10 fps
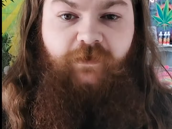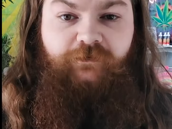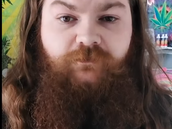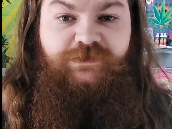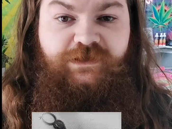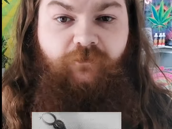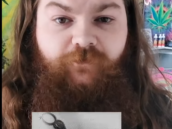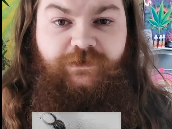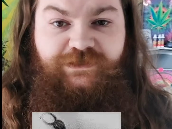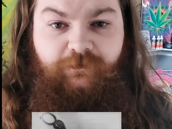victims
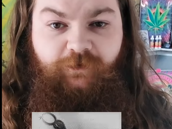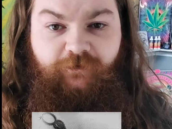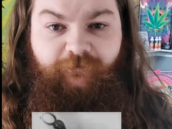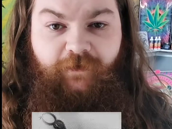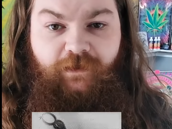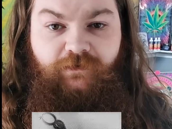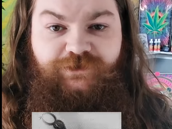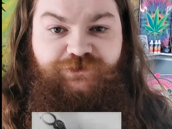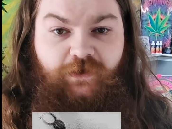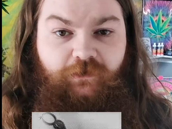suffered a similar fate,
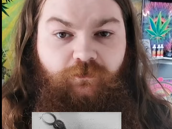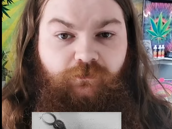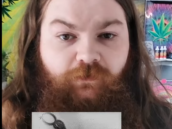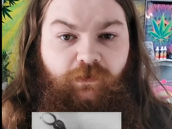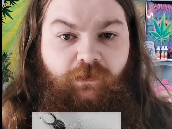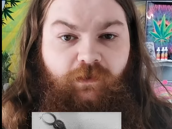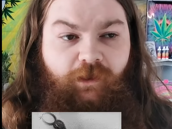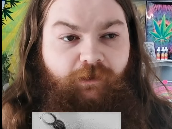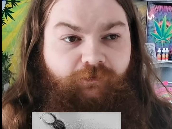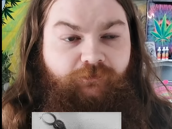strangled
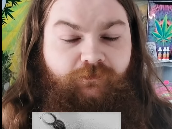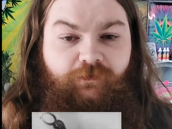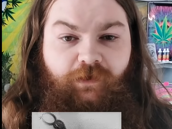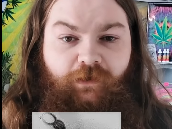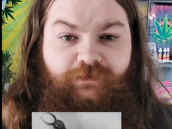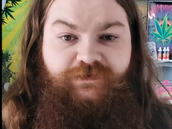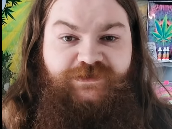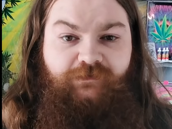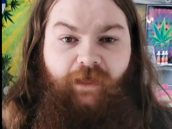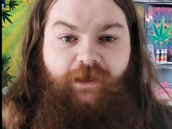and cut,
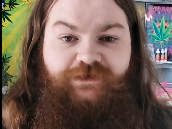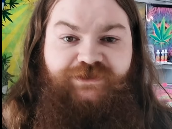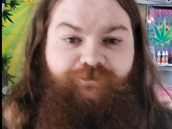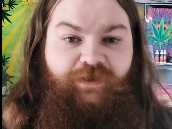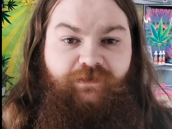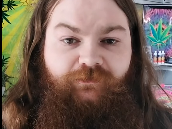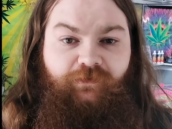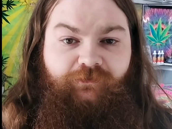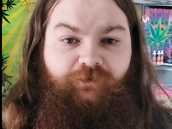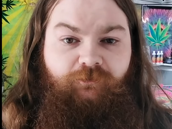slashed, beaten
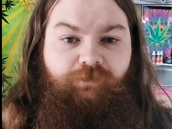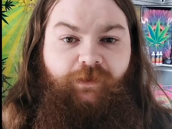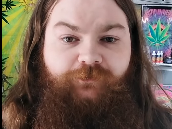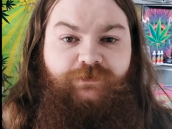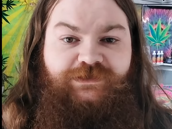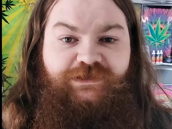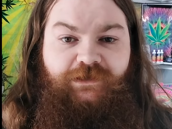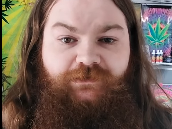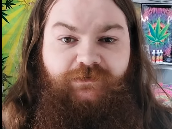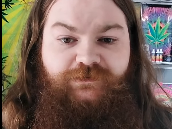until blood was
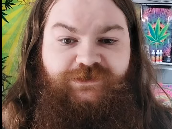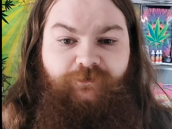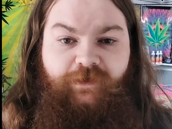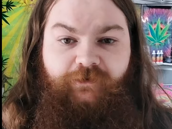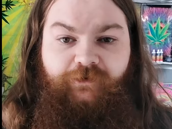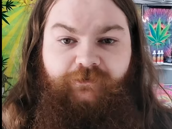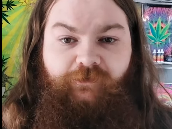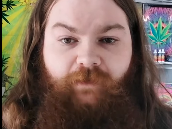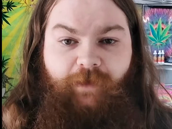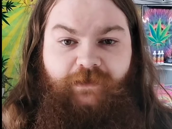seen so Peter could
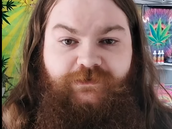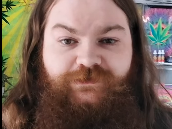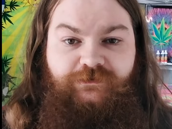climax.